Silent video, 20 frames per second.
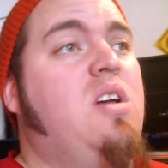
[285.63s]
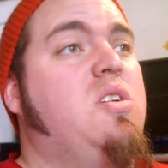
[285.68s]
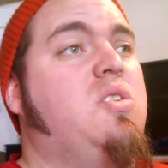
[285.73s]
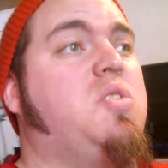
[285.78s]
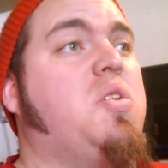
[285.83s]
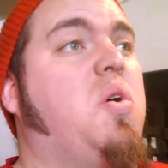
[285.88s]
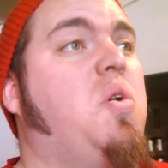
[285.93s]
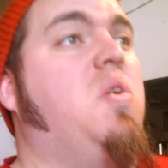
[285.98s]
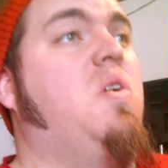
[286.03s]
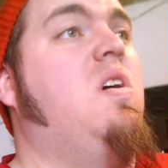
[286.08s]

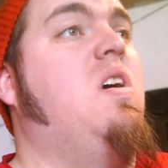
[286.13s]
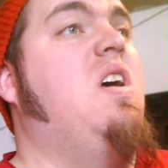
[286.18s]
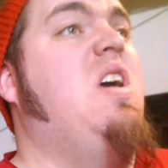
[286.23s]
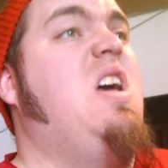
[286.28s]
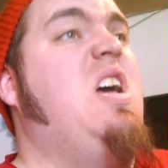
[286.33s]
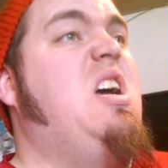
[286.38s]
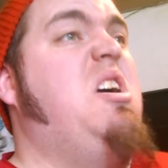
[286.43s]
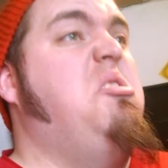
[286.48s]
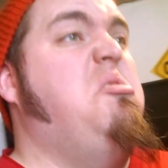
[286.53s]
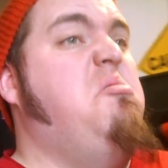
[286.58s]
So
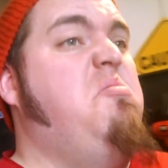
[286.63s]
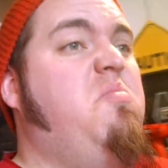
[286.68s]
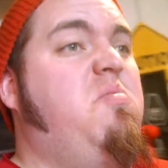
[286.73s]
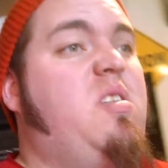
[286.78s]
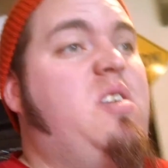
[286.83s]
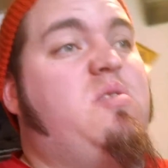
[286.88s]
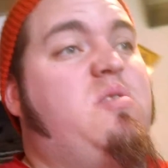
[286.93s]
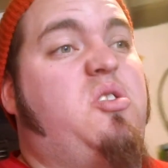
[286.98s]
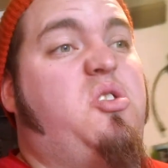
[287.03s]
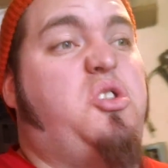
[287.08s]

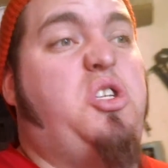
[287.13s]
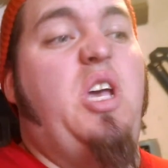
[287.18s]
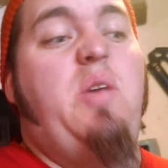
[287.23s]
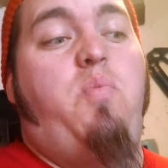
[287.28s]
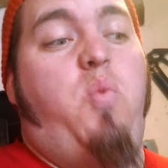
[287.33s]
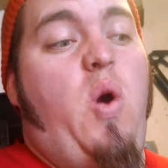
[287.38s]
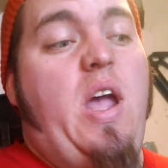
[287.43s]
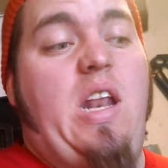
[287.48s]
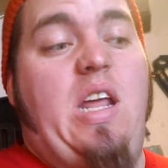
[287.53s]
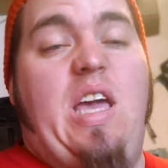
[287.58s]
it's a
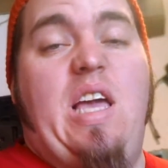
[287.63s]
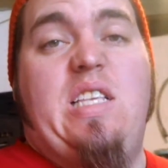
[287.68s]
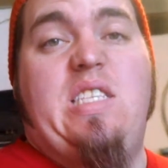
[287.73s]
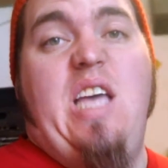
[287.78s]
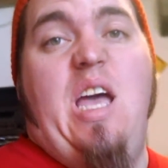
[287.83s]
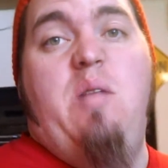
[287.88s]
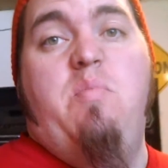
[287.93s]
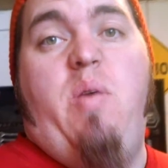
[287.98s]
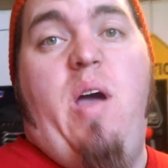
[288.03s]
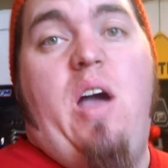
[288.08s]
cheap way to get
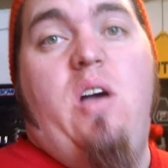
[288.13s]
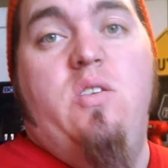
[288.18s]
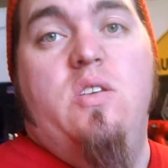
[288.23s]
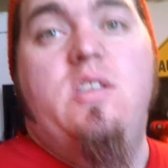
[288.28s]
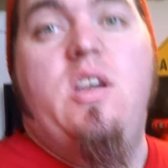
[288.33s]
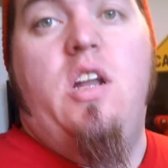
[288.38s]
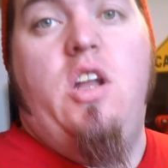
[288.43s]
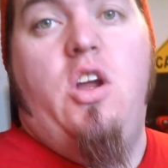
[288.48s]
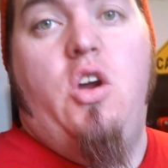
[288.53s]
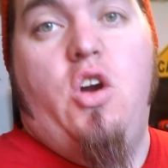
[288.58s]
10
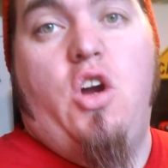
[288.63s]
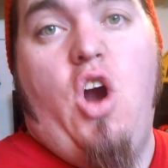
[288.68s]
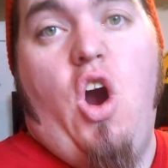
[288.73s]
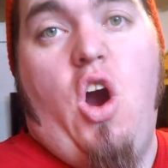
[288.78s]
pounds out of your